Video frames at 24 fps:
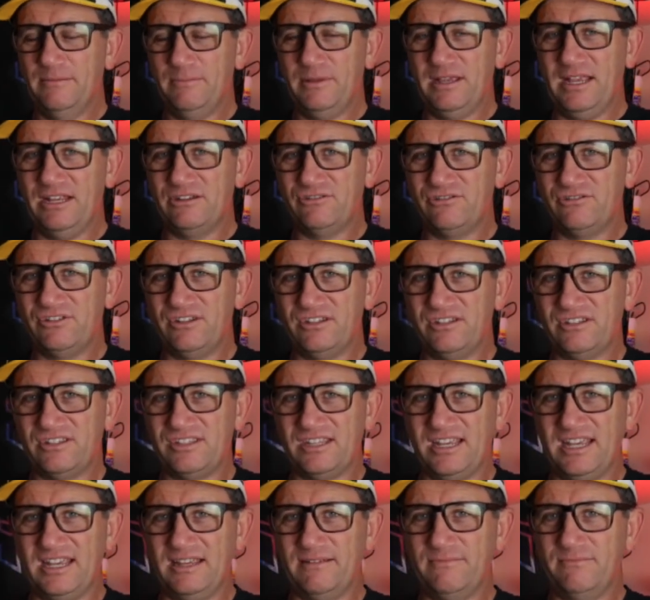Be interesting to
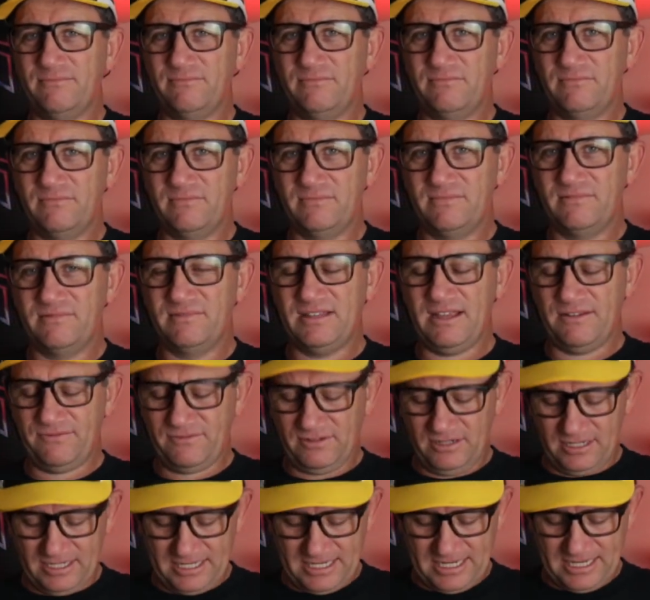see.
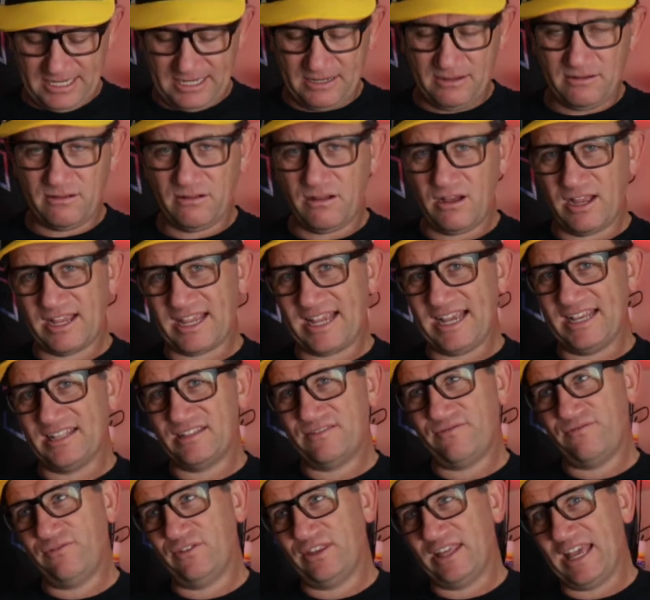Definitely, I
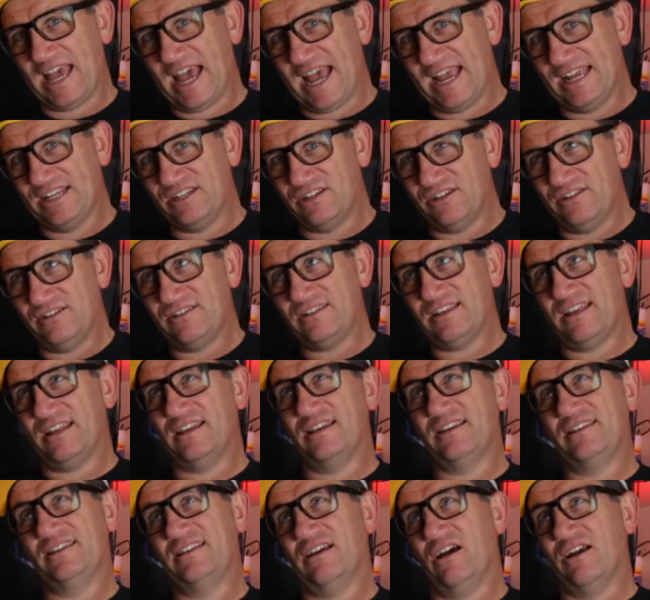guess, for the ages,
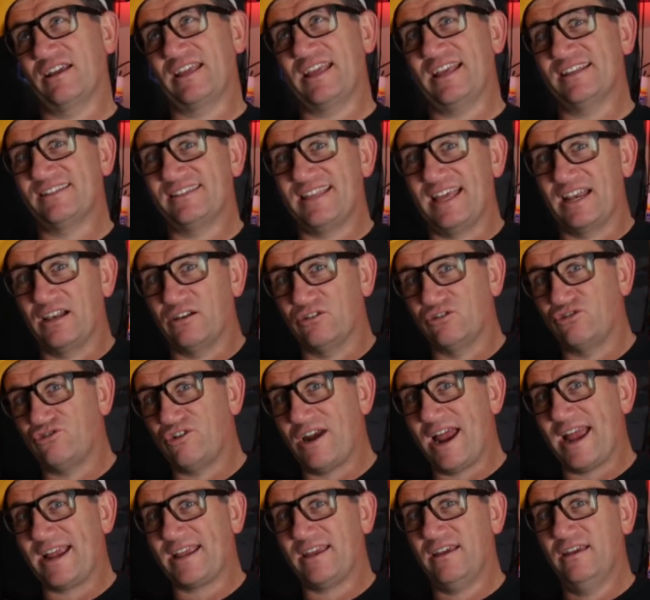and I guess that'll
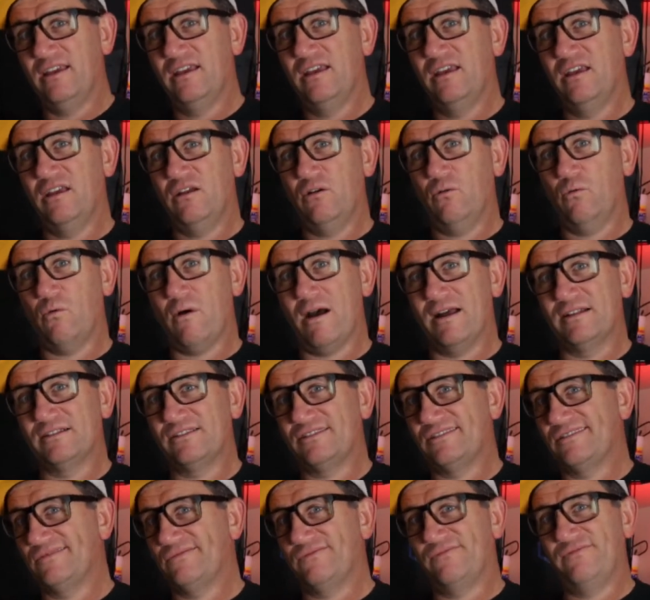track
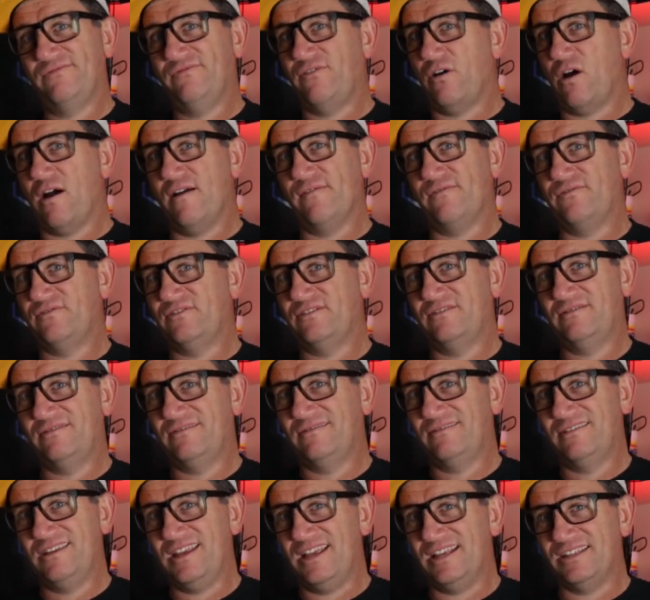once 5
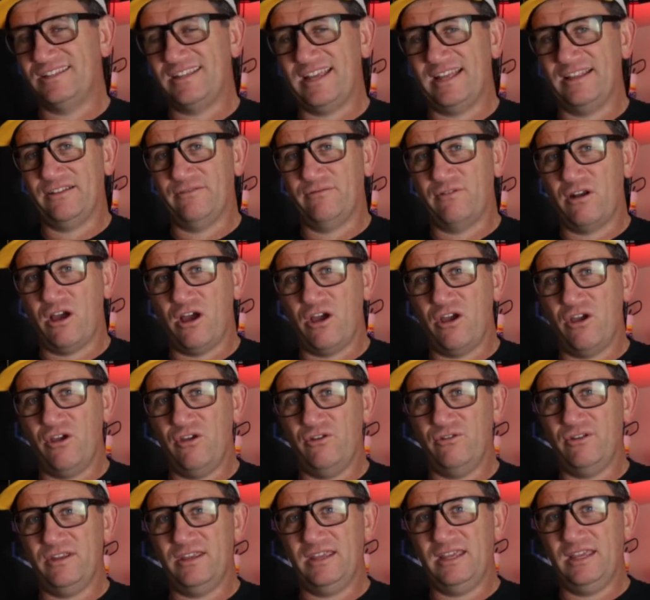years the
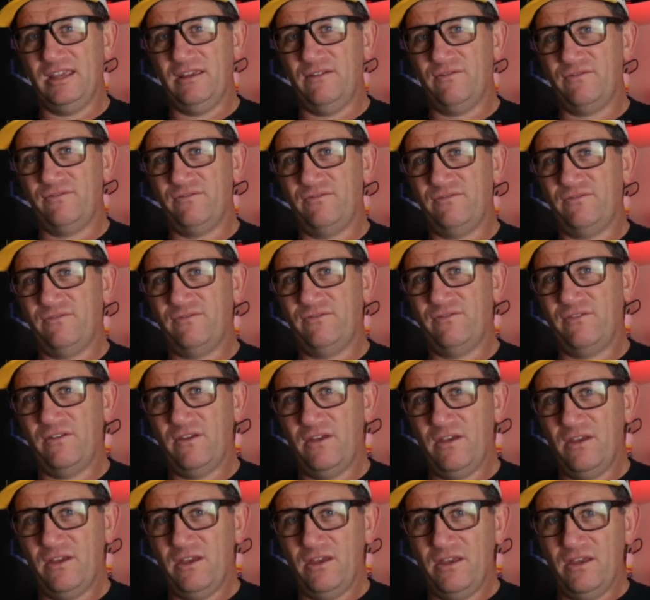road, if
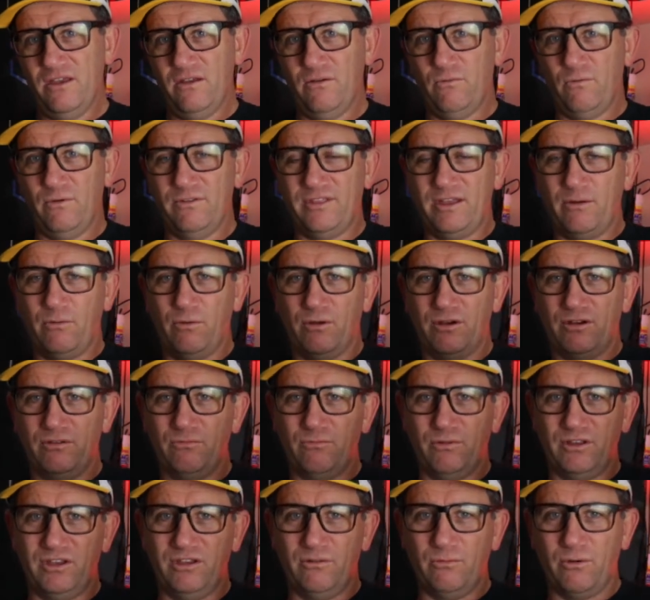when they want it,
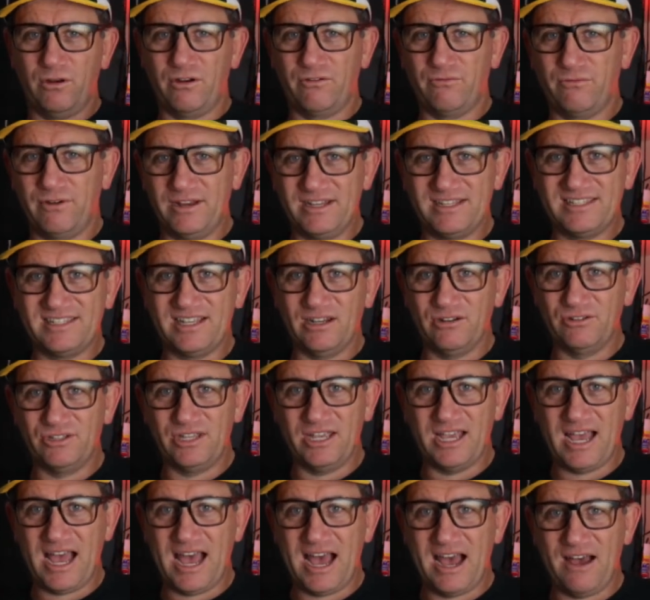when you want to resell
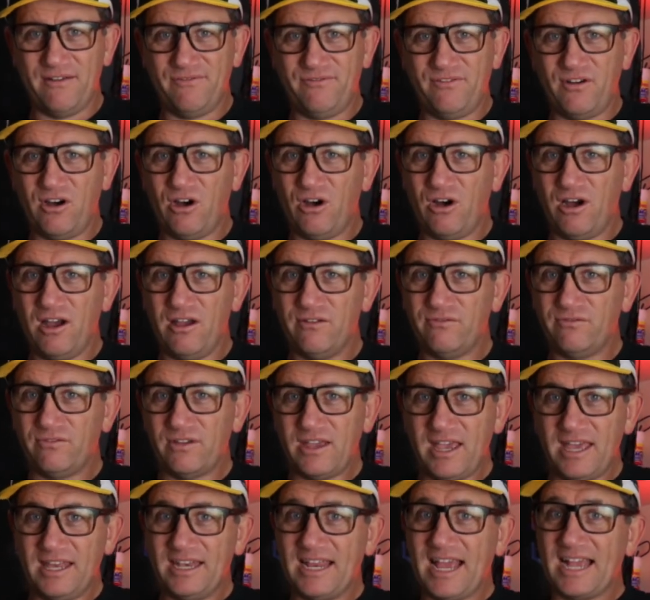your R5,
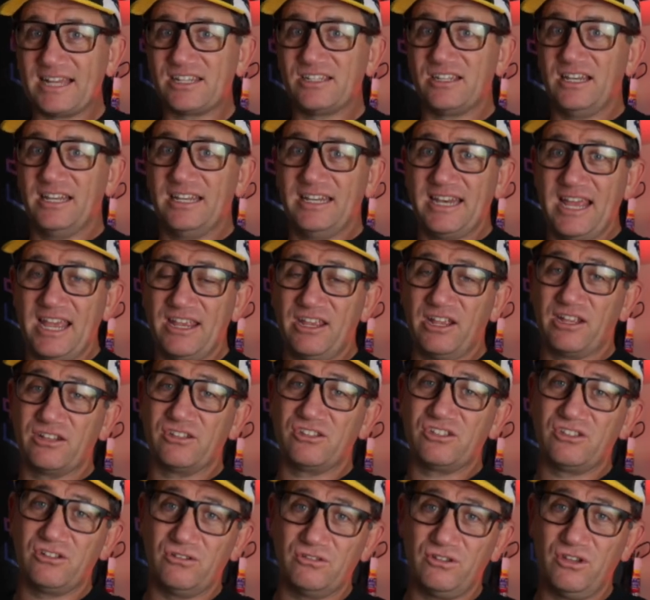and actually now you can
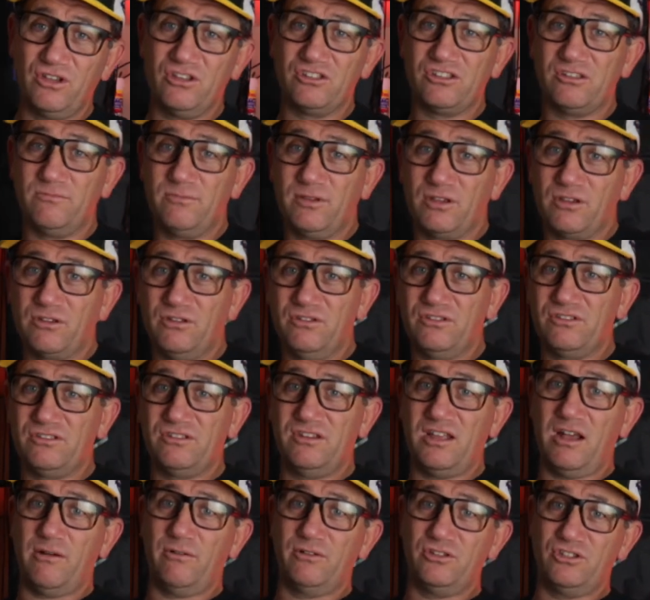still use it because
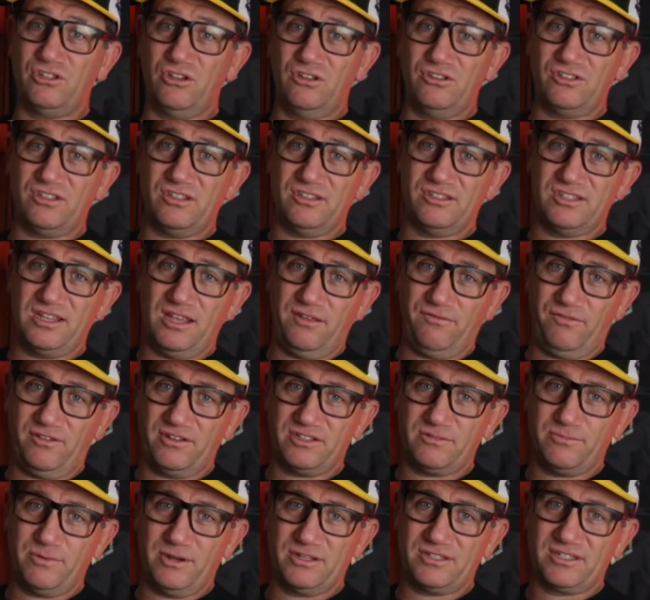no one's using CF
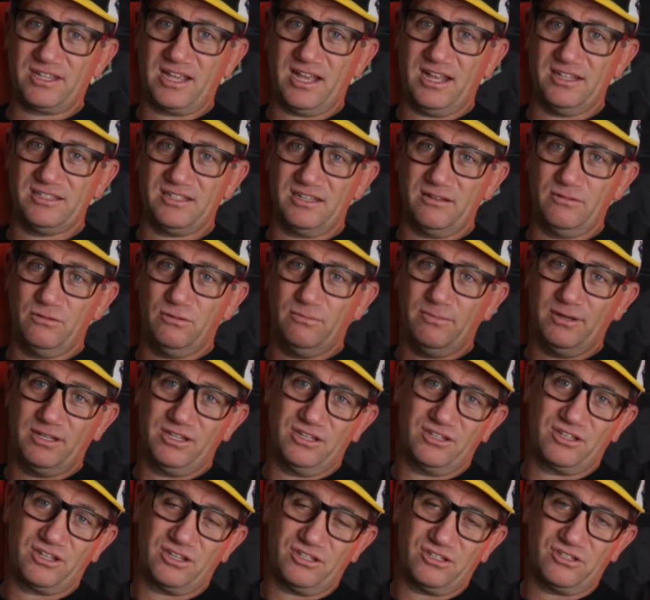Express cards anymore, but
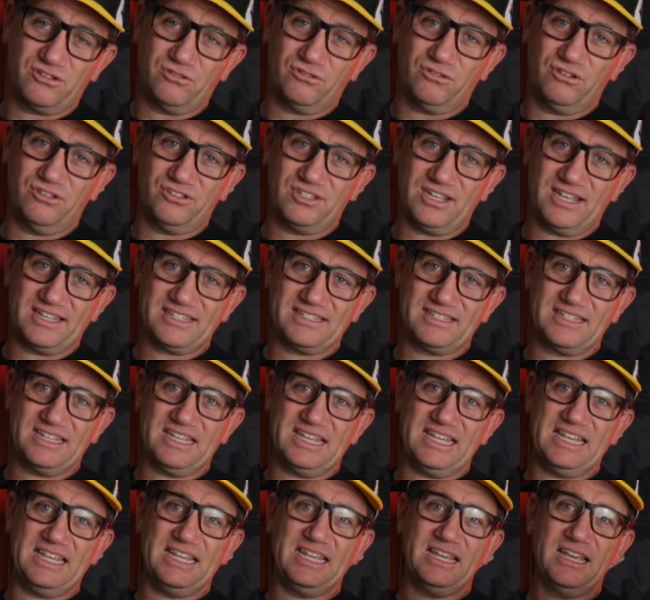you can still use
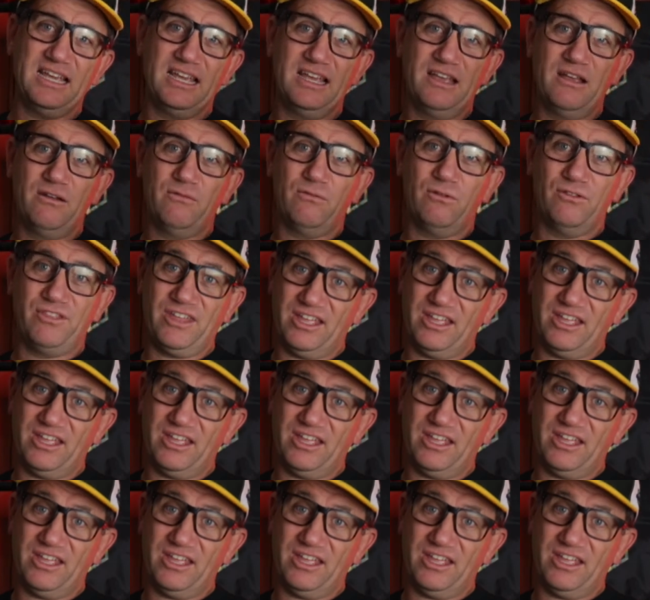SD, or